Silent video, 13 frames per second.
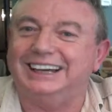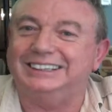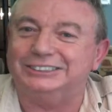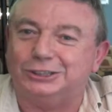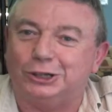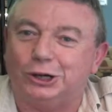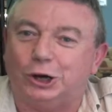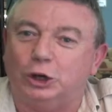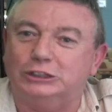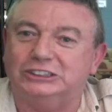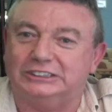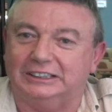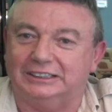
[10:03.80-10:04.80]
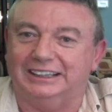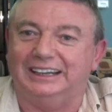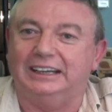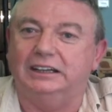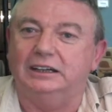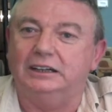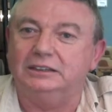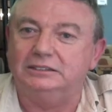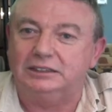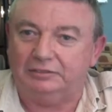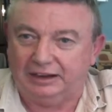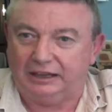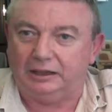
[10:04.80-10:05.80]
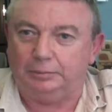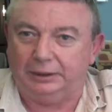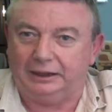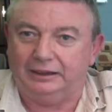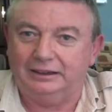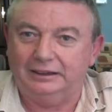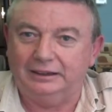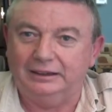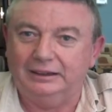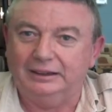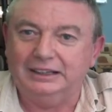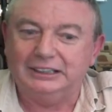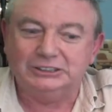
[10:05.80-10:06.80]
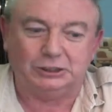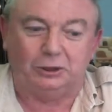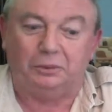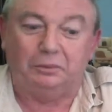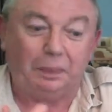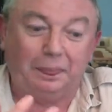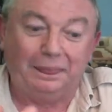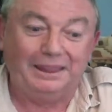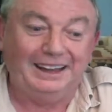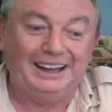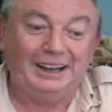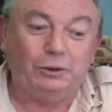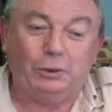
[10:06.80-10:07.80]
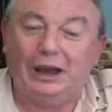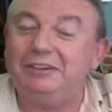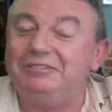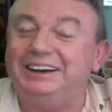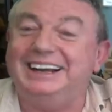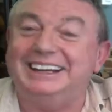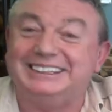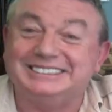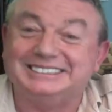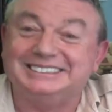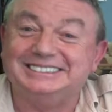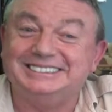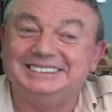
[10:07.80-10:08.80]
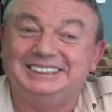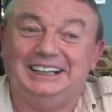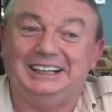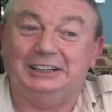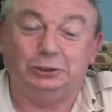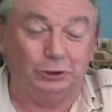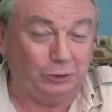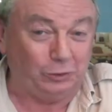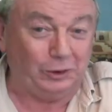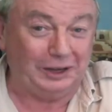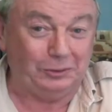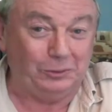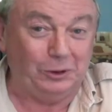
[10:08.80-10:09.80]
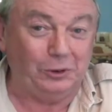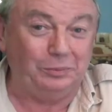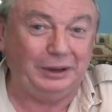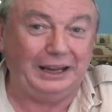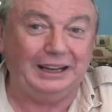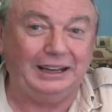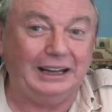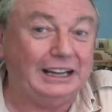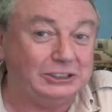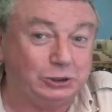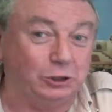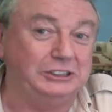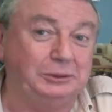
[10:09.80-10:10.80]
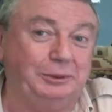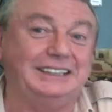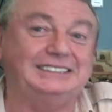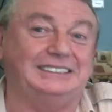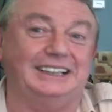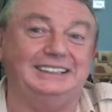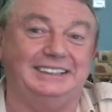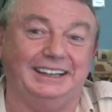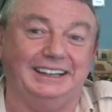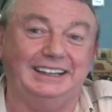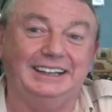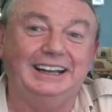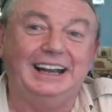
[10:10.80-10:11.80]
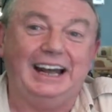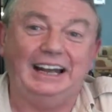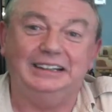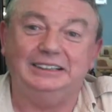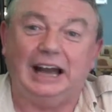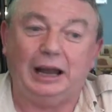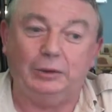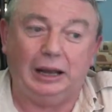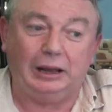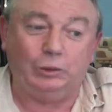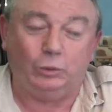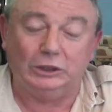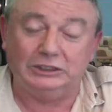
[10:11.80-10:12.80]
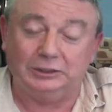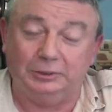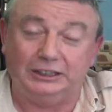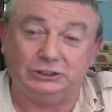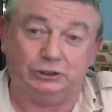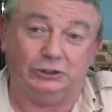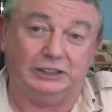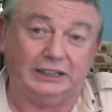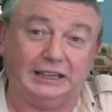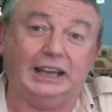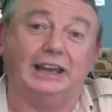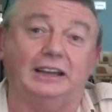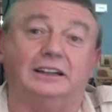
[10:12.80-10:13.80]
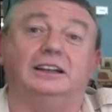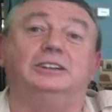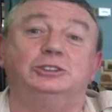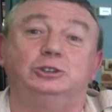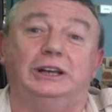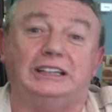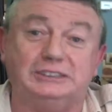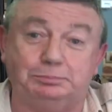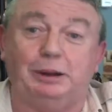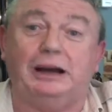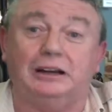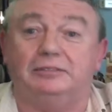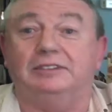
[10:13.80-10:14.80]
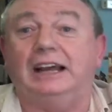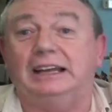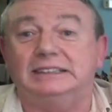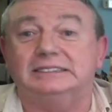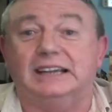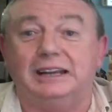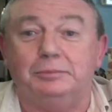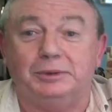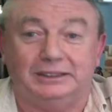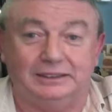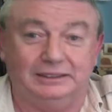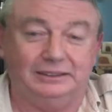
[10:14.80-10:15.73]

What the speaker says: it's constantly developing. So, whatever it is, and I don't know what it will be, it's going to be exciting. And I want to make sure that King & Country is part of that excitement.